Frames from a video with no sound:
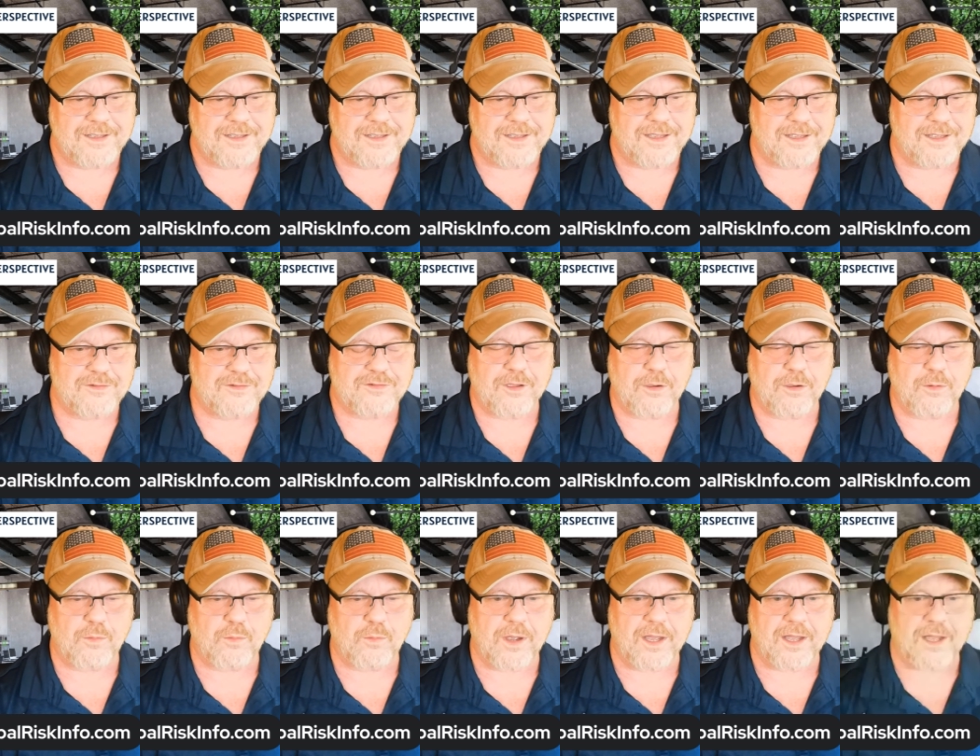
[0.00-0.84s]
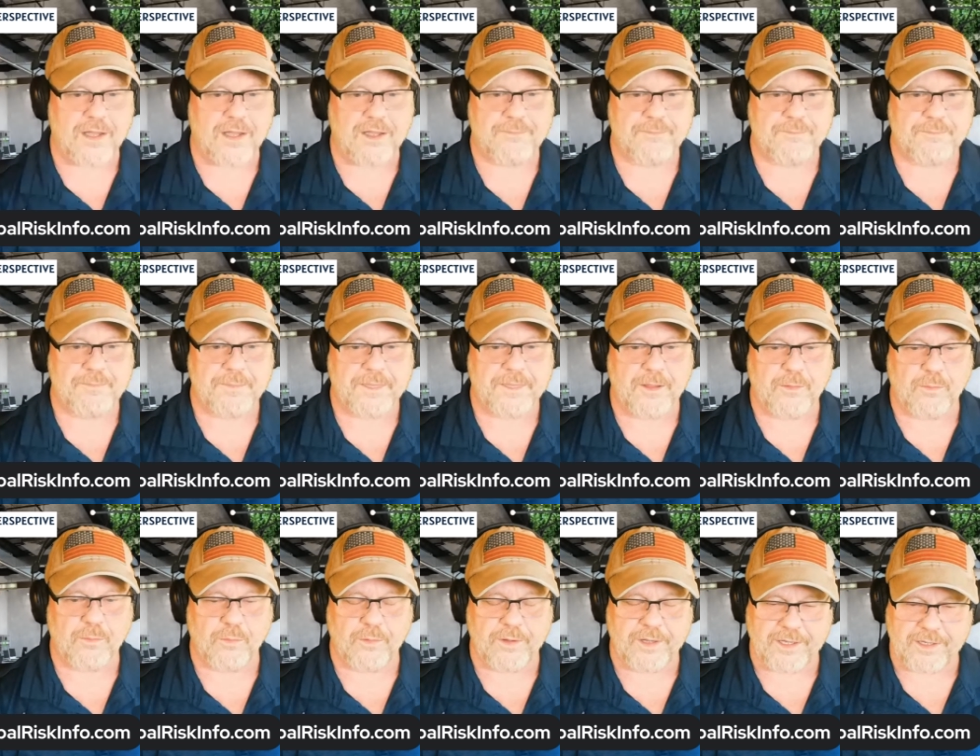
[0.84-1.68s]
And so uh,
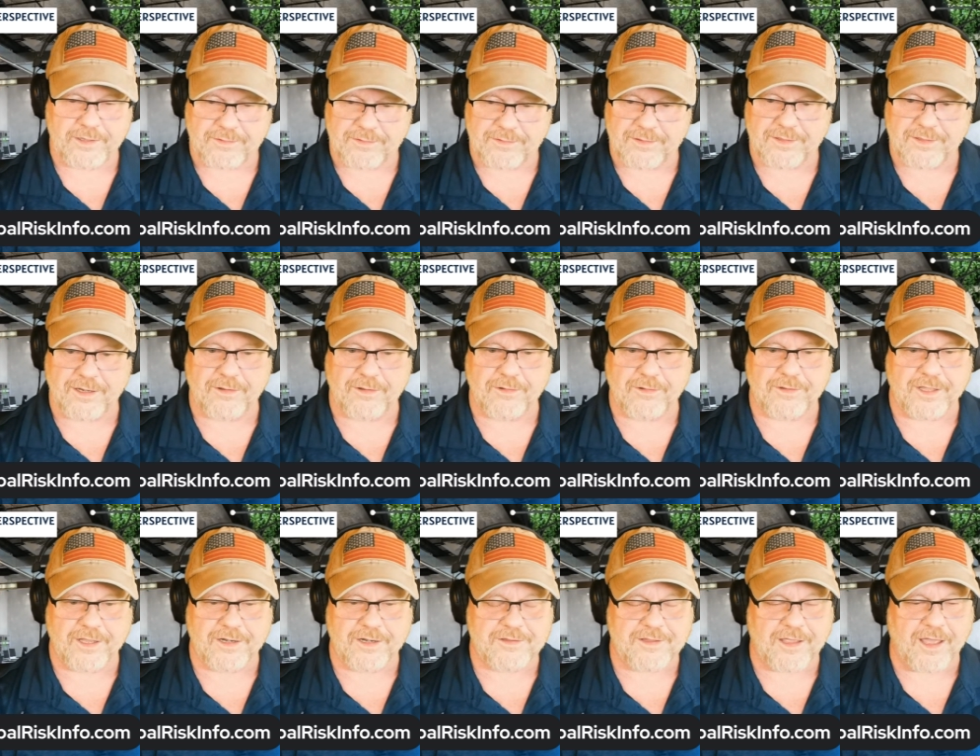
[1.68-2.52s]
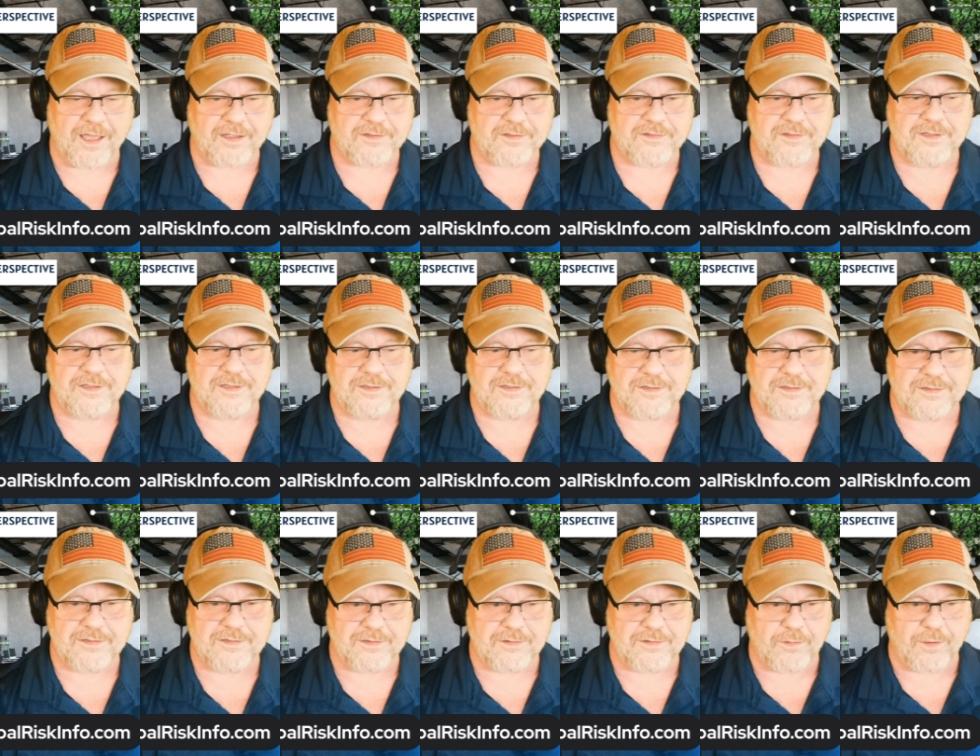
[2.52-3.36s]
we, you know, get a taxi,
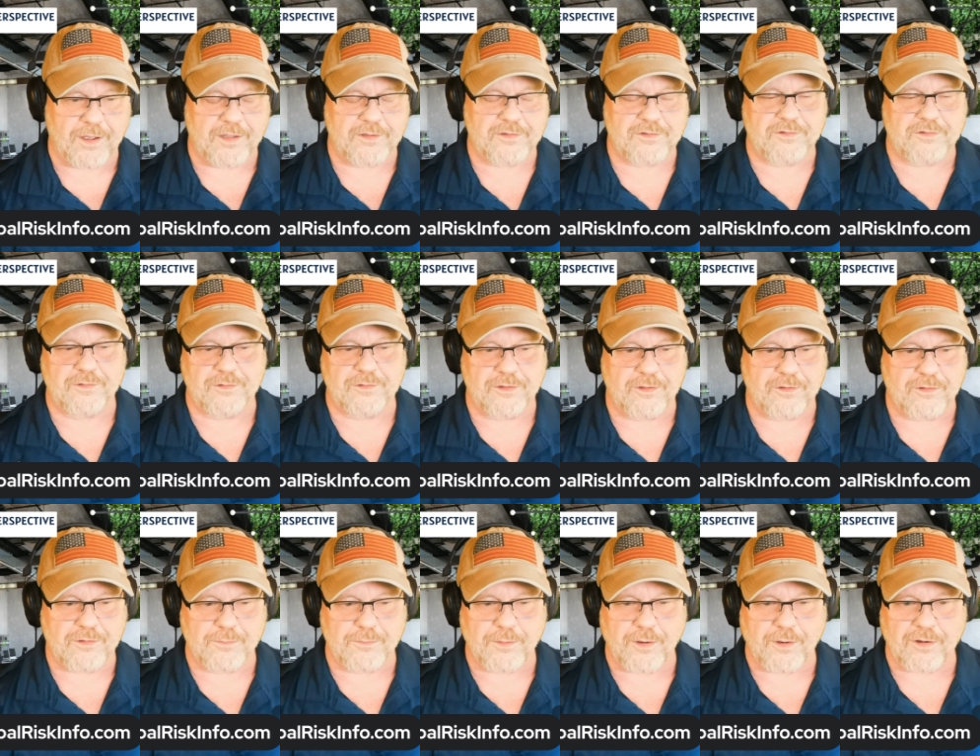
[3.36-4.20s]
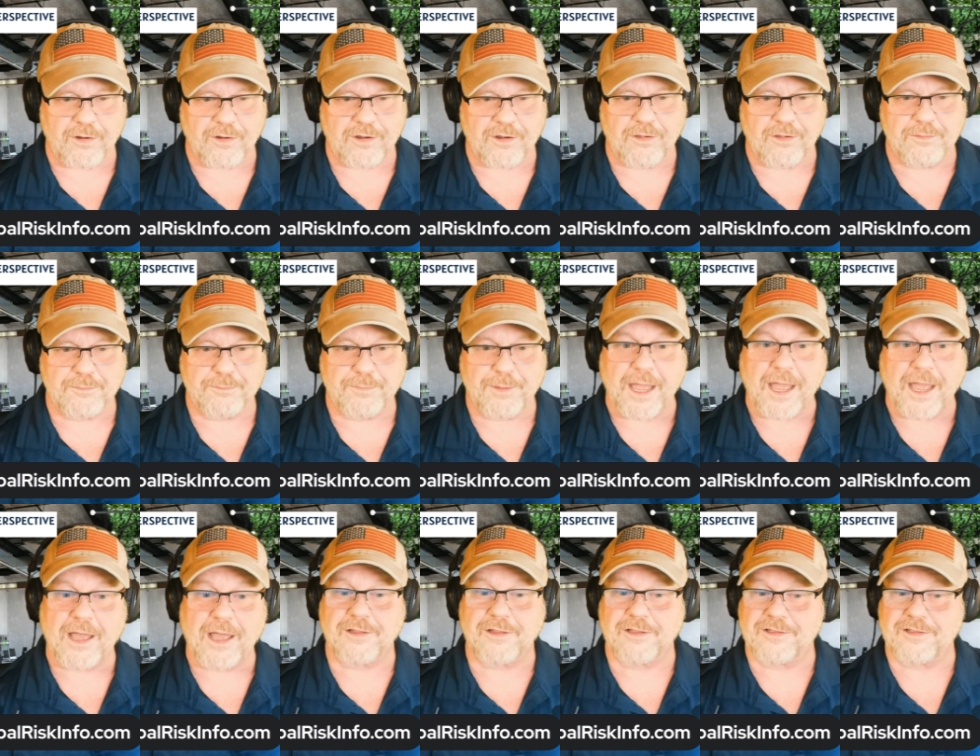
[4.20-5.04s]
go out to a local bar called
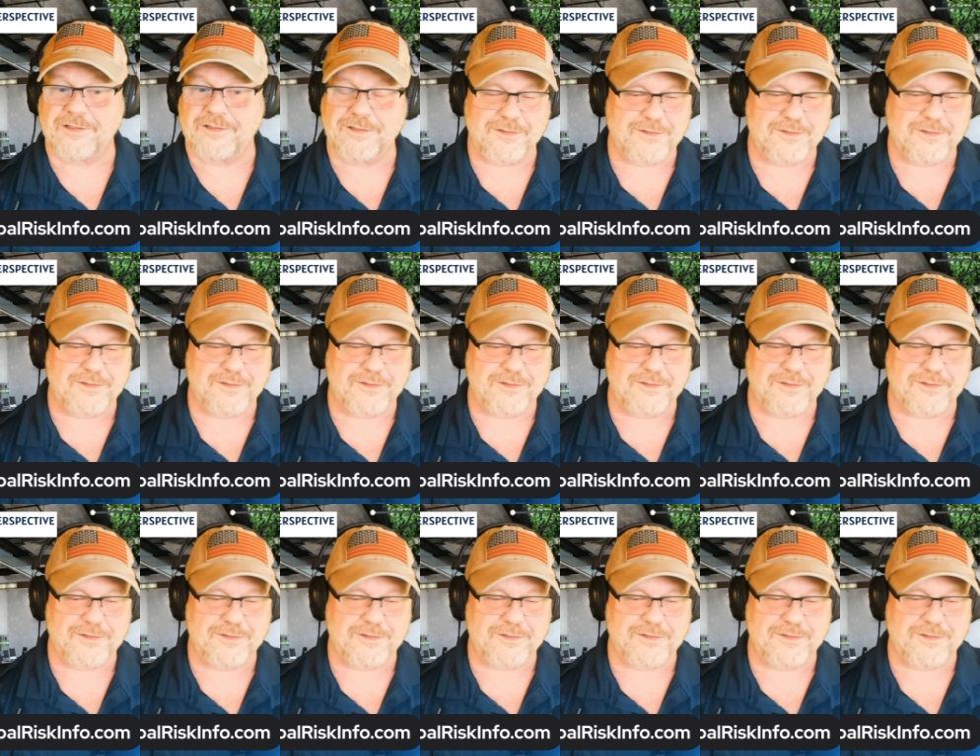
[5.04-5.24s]
Bally's.